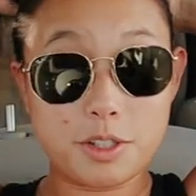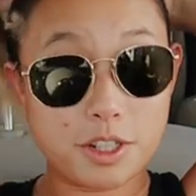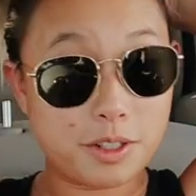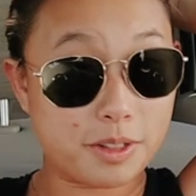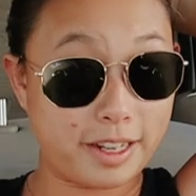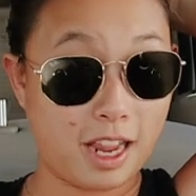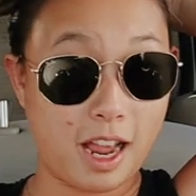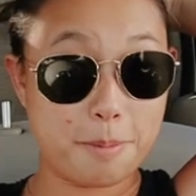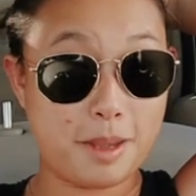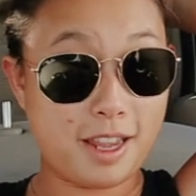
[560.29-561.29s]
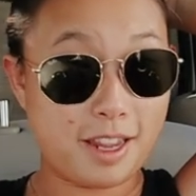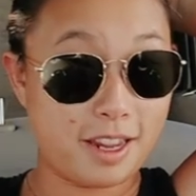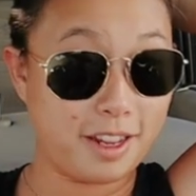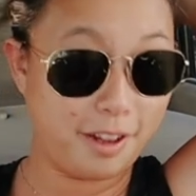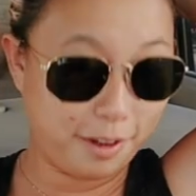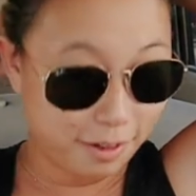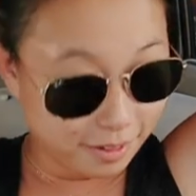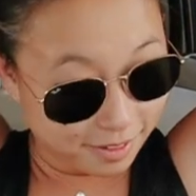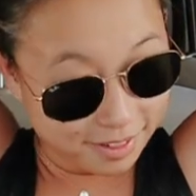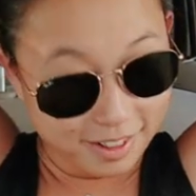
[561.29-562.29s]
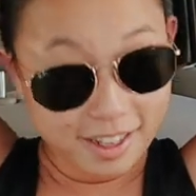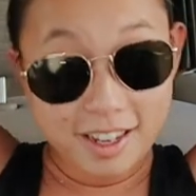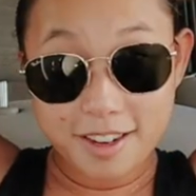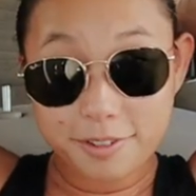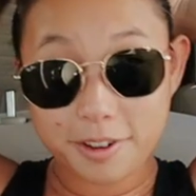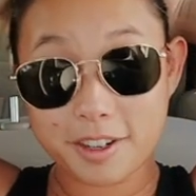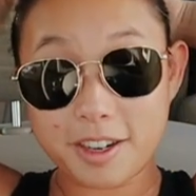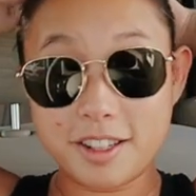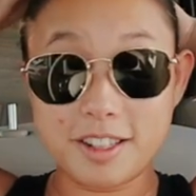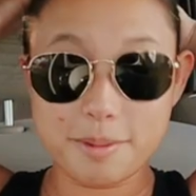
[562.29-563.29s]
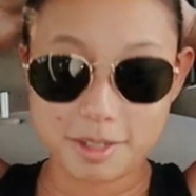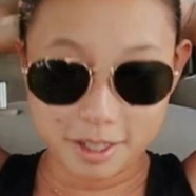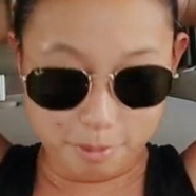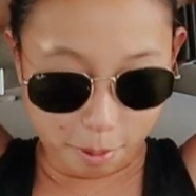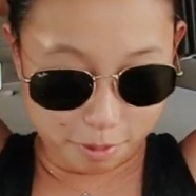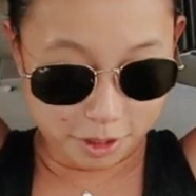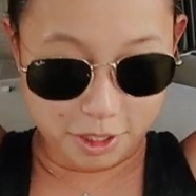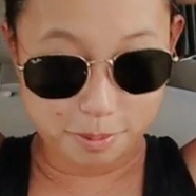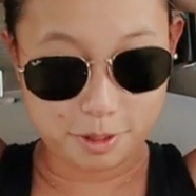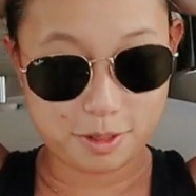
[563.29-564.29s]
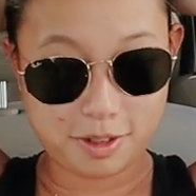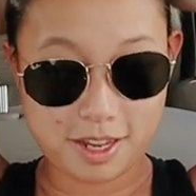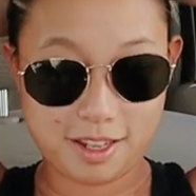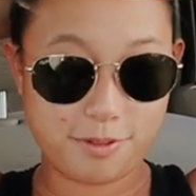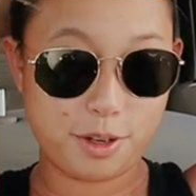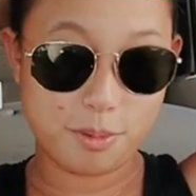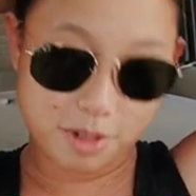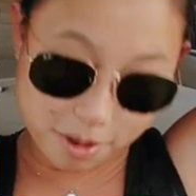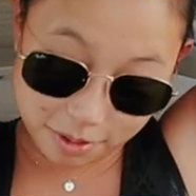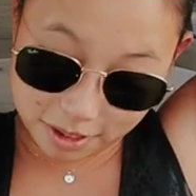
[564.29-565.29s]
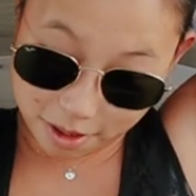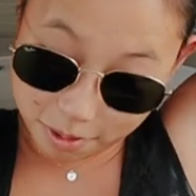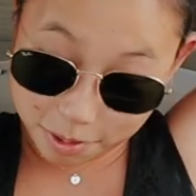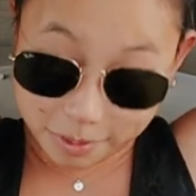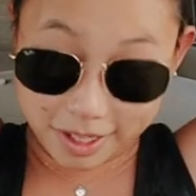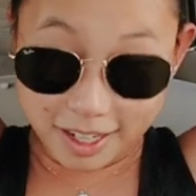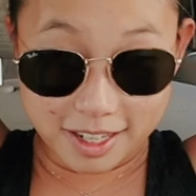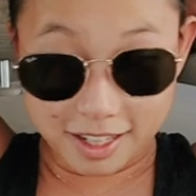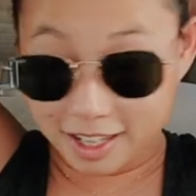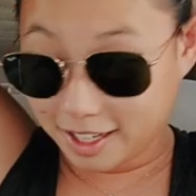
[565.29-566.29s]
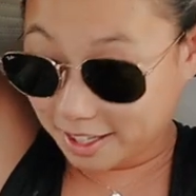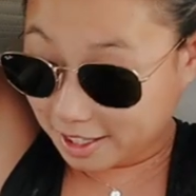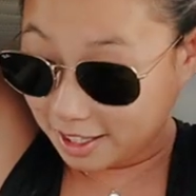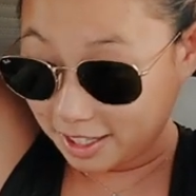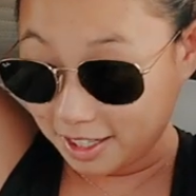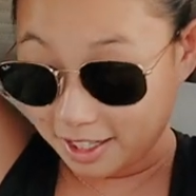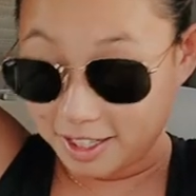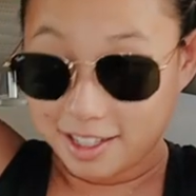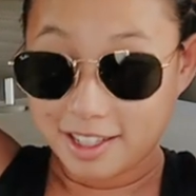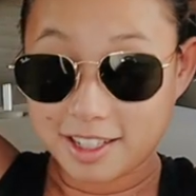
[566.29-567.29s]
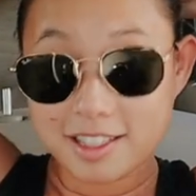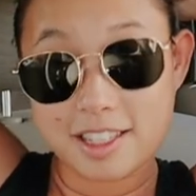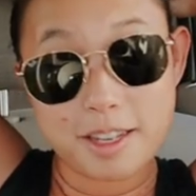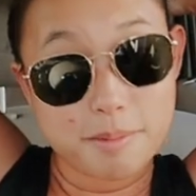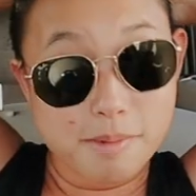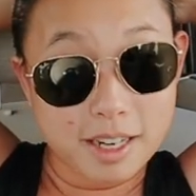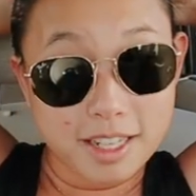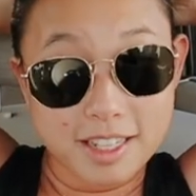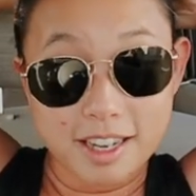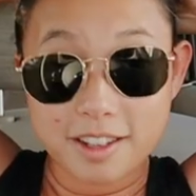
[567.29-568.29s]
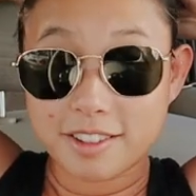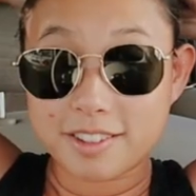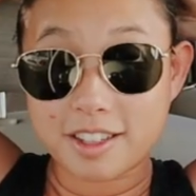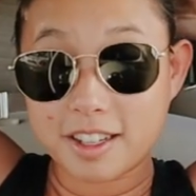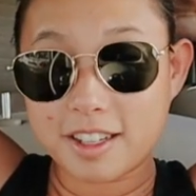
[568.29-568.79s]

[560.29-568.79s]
too, like, I pay for an unlimited membership, so like if you don't go a week, like that's like money down